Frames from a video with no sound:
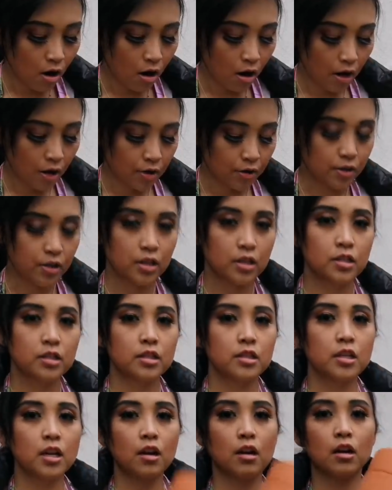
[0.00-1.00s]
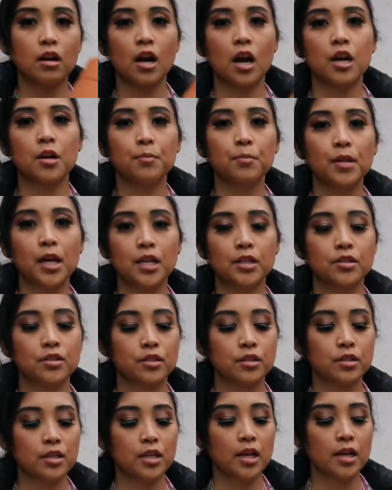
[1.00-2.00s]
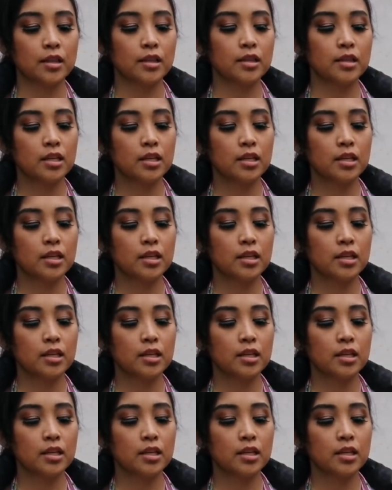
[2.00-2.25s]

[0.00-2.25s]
are these terracotta planters and